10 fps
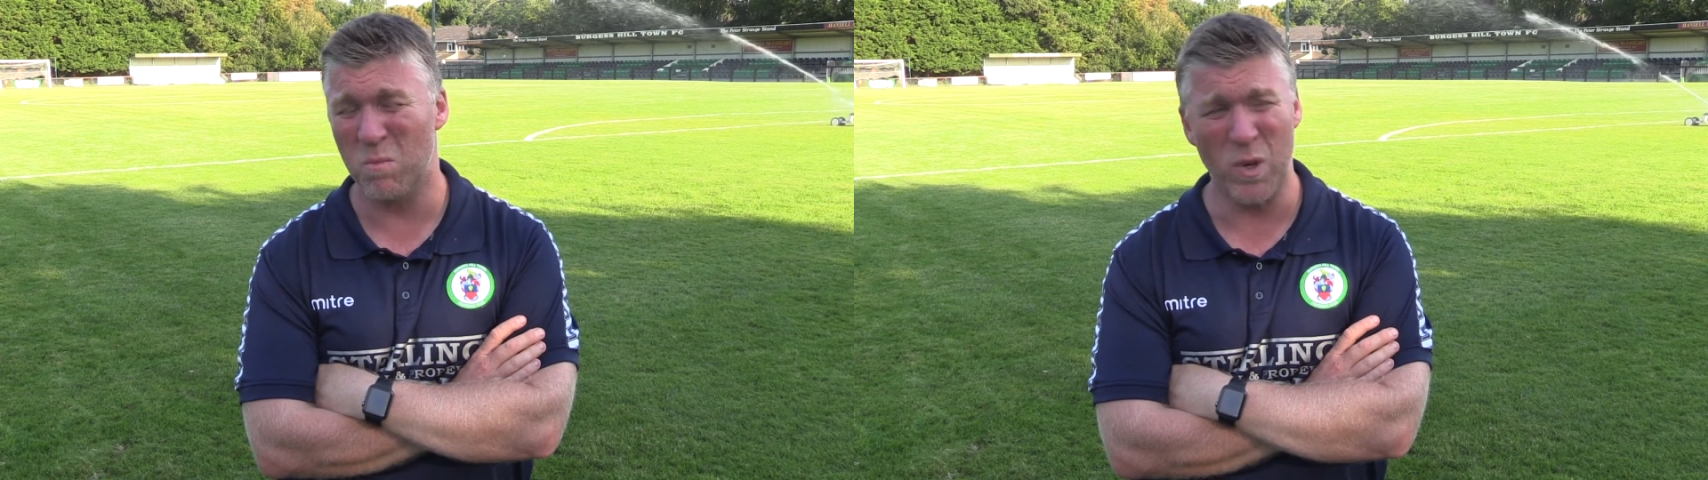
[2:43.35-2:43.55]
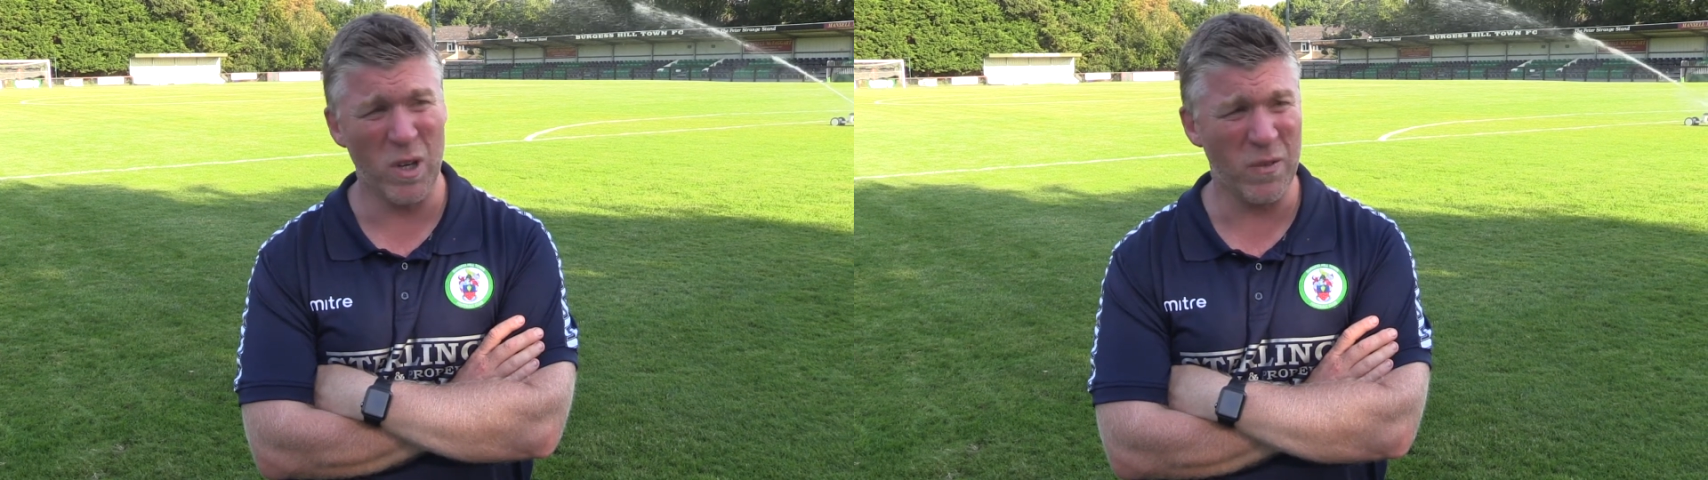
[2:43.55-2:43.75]

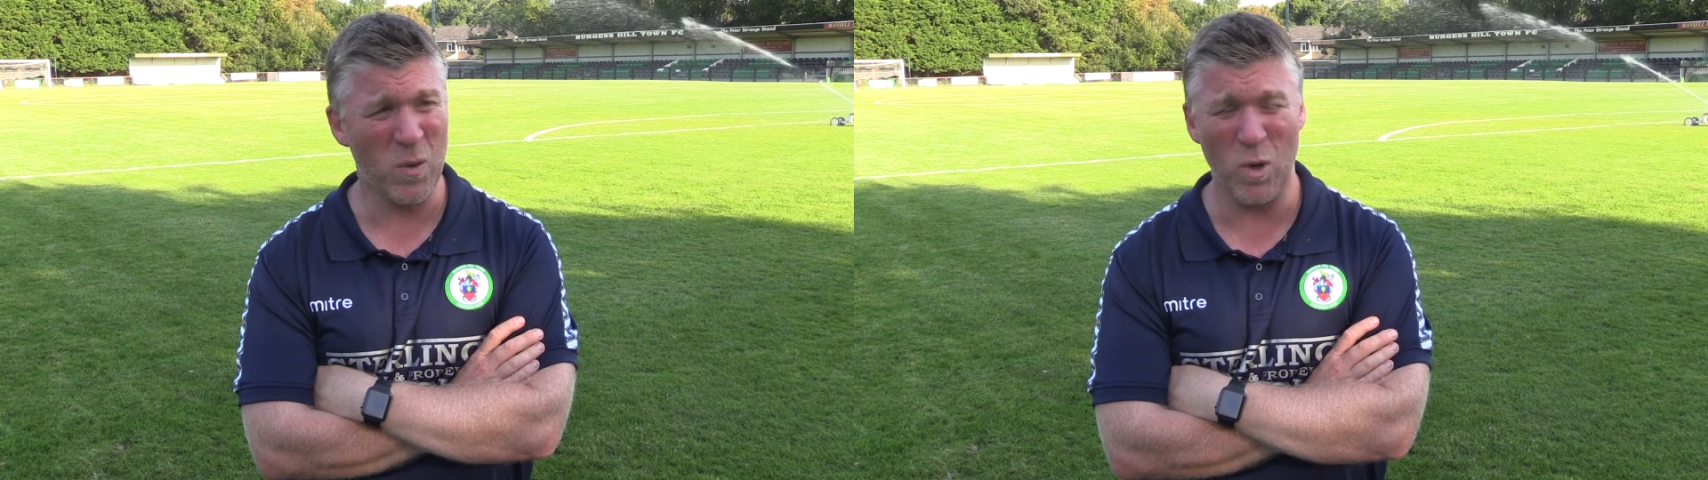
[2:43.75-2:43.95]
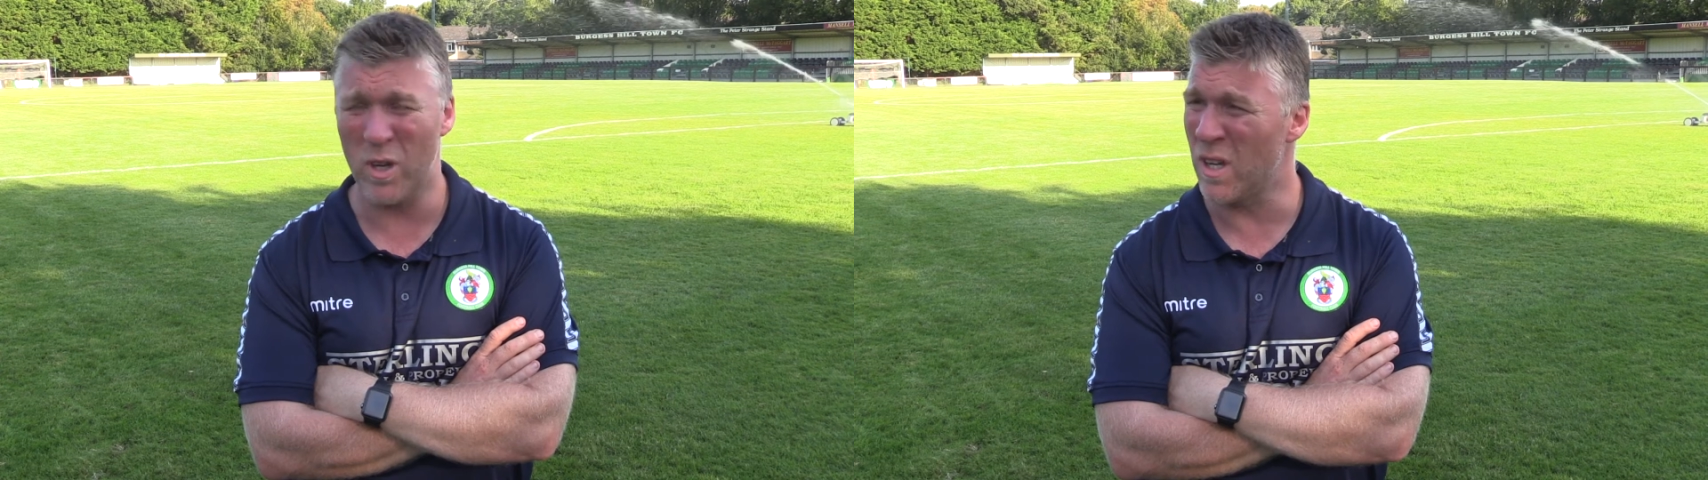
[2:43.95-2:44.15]
we're going to have
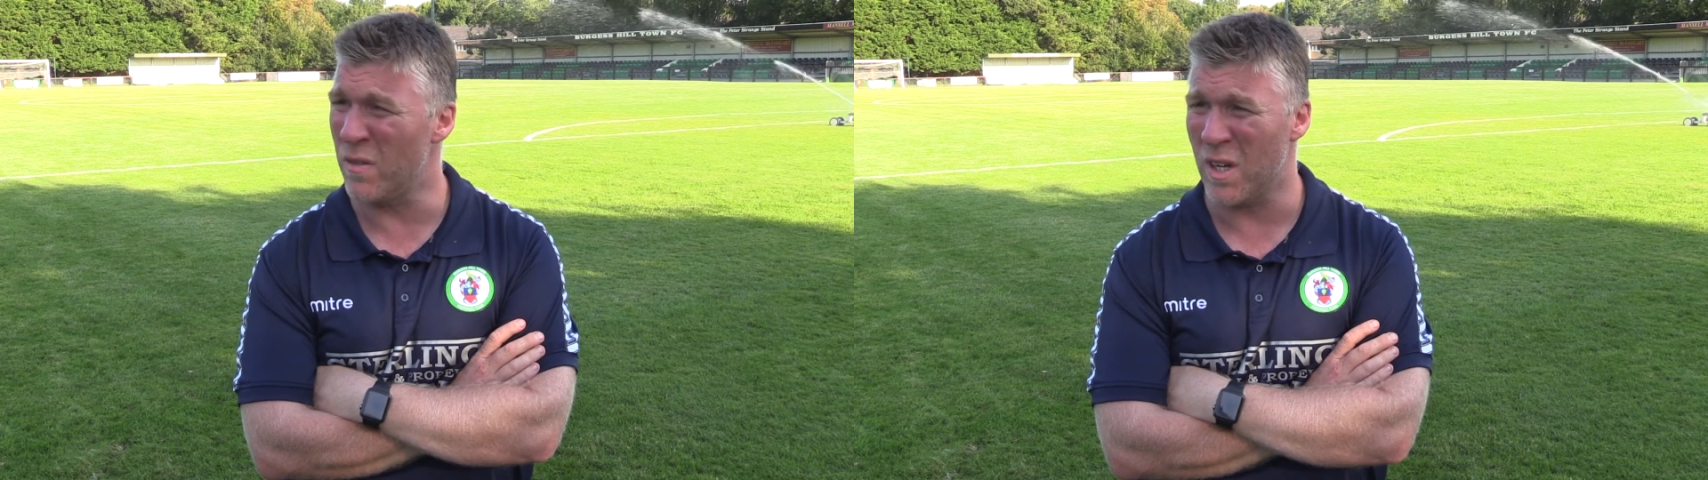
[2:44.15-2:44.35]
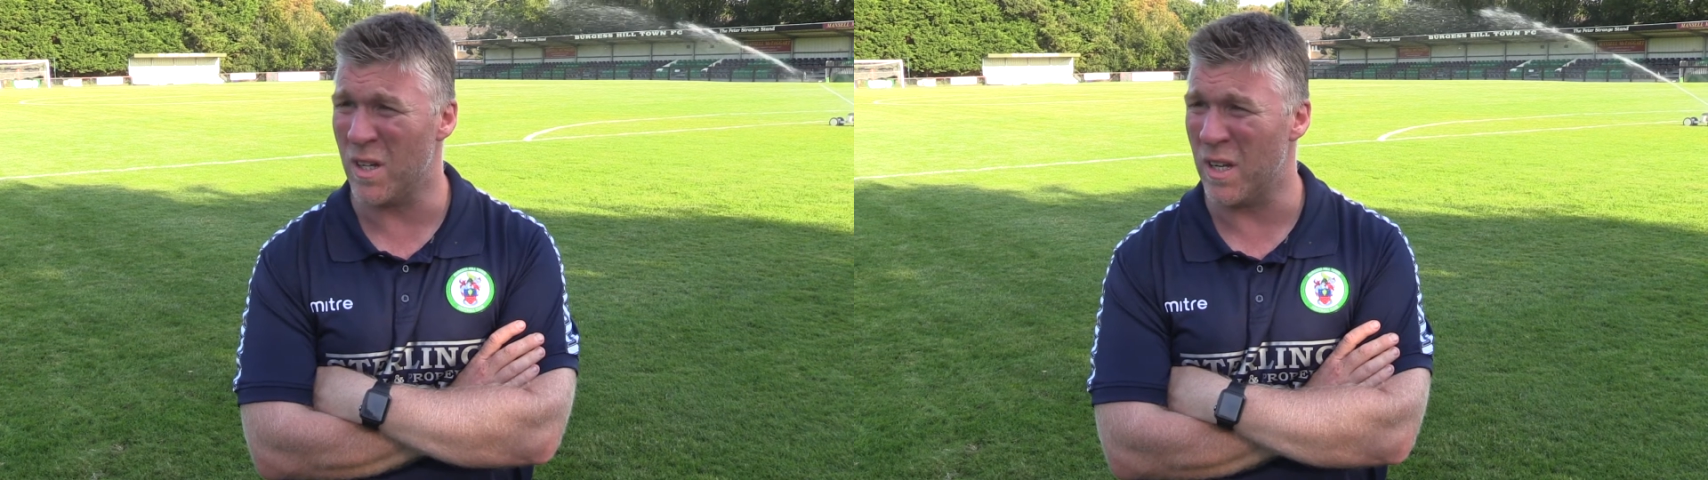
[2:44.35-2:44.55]
to work
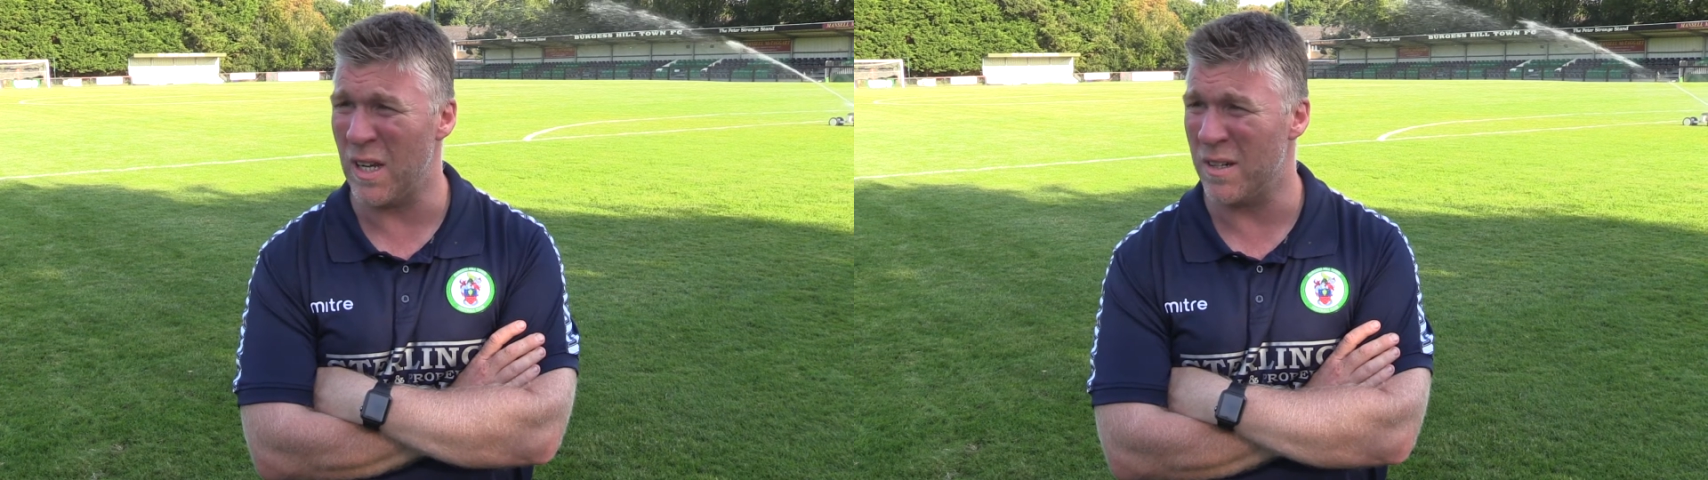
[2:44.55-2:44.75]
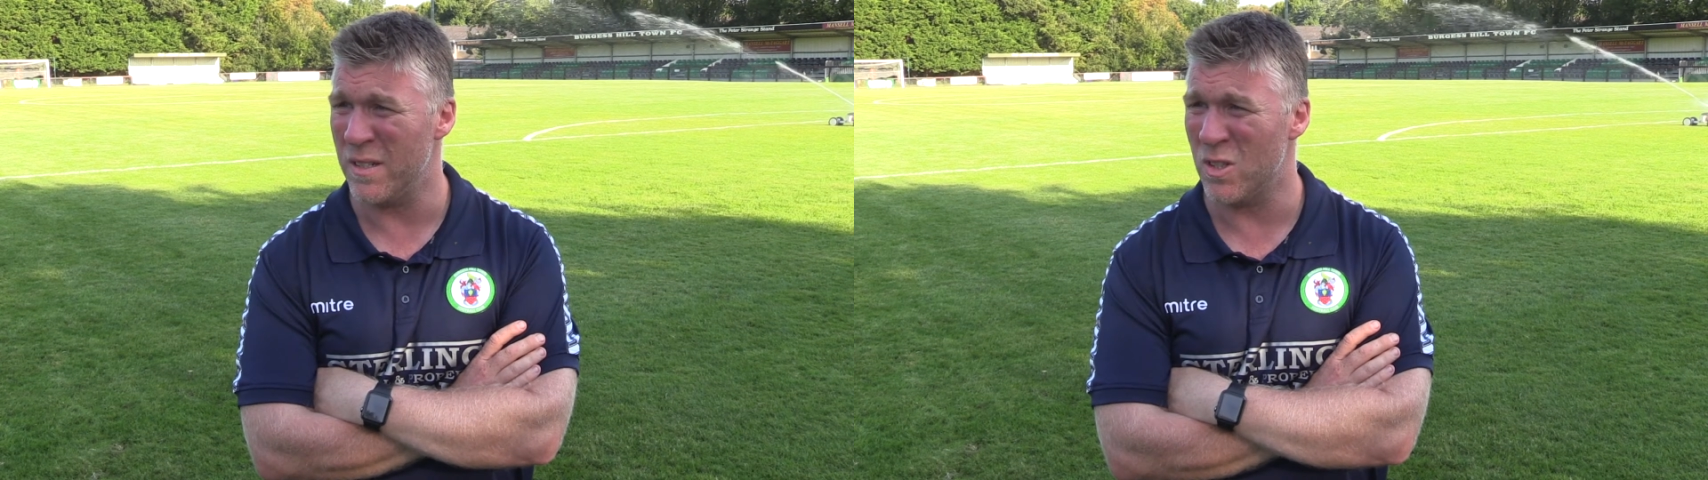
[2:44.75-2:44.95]
even harder
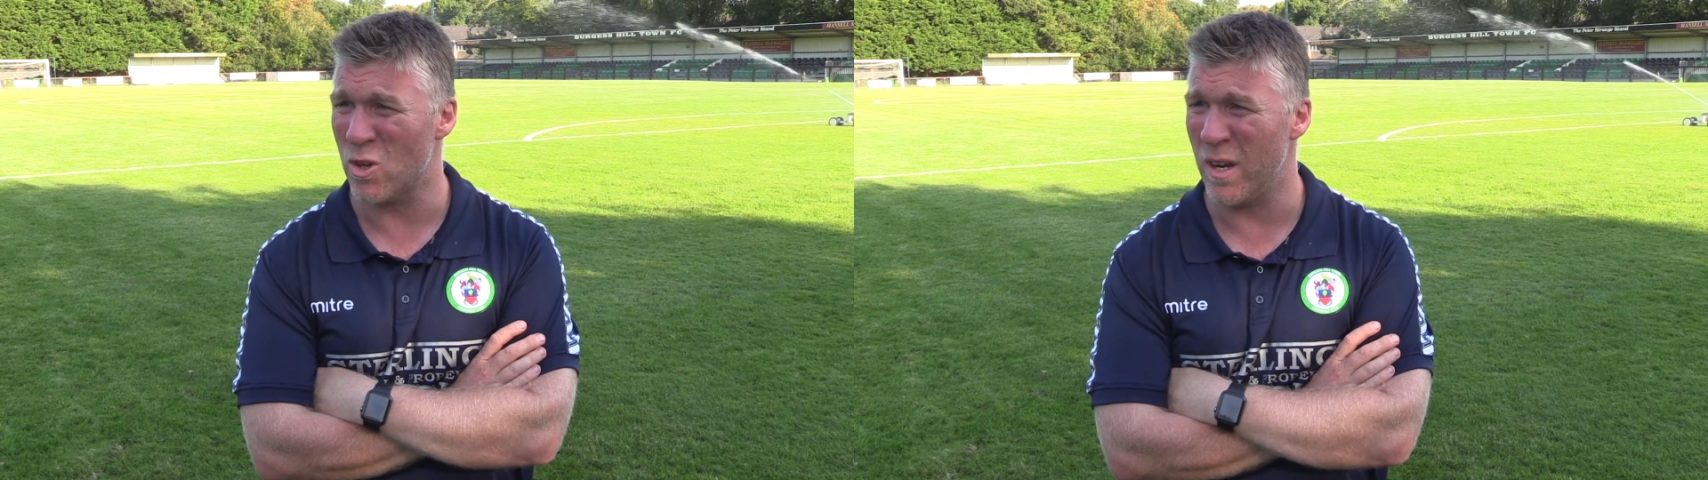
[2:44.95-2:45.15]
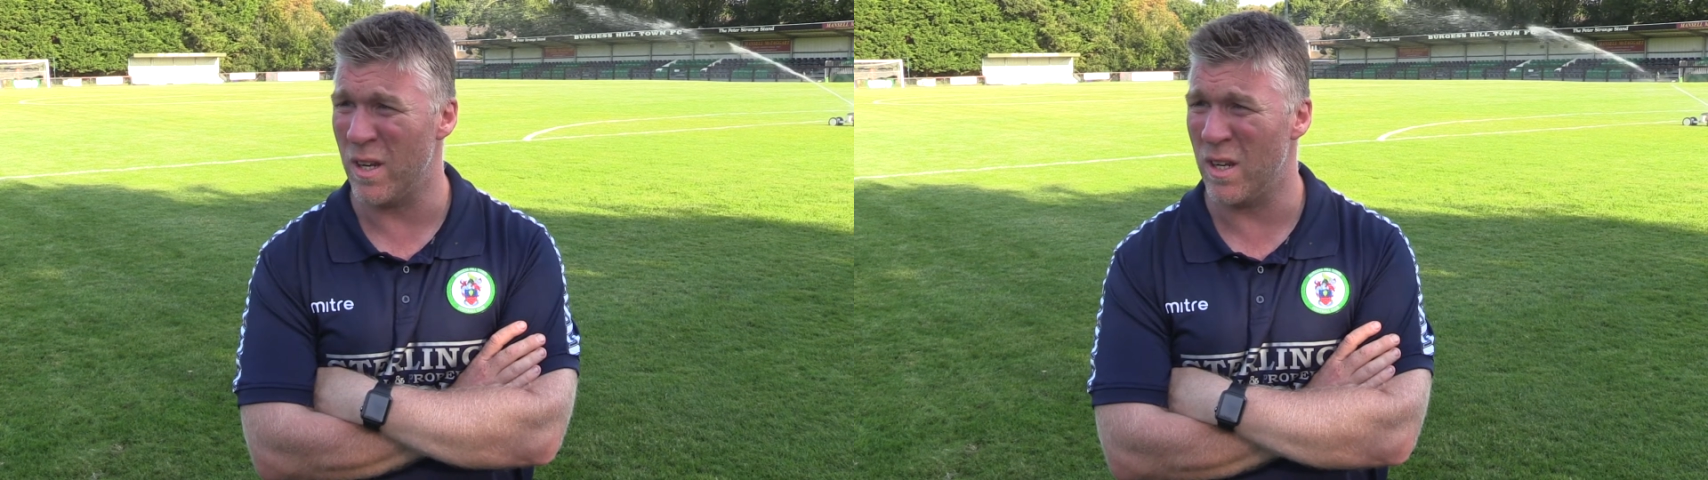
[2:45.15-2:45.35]
now in
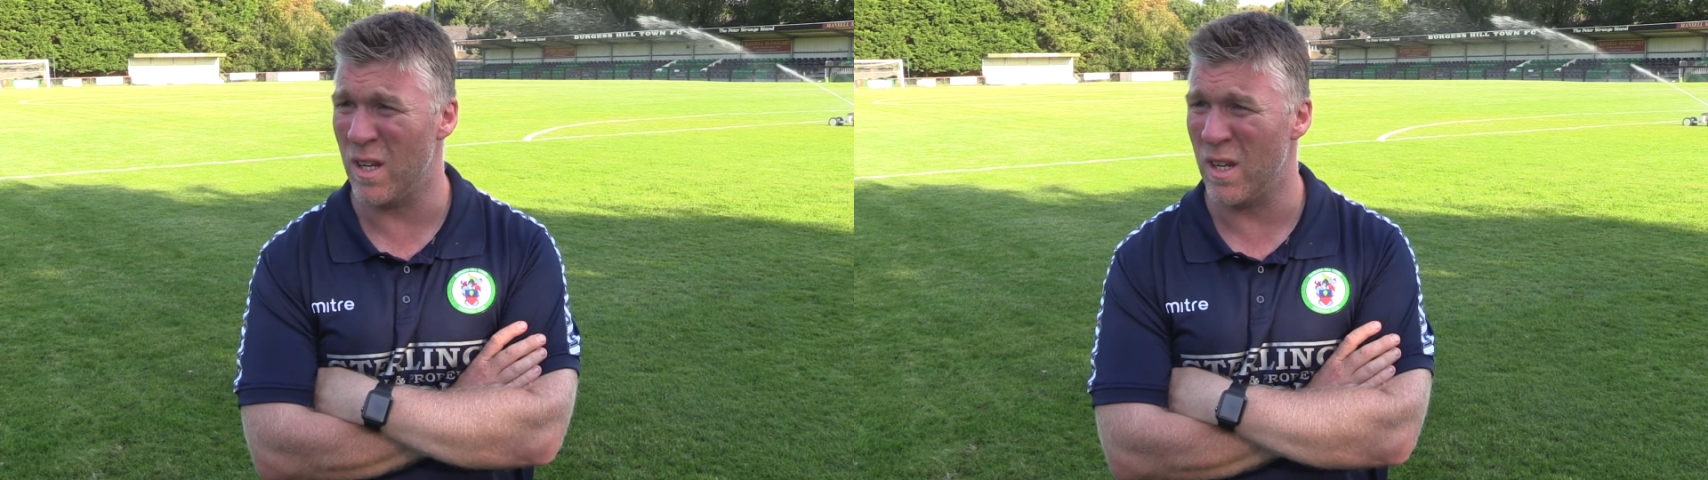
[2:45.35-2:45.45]
training,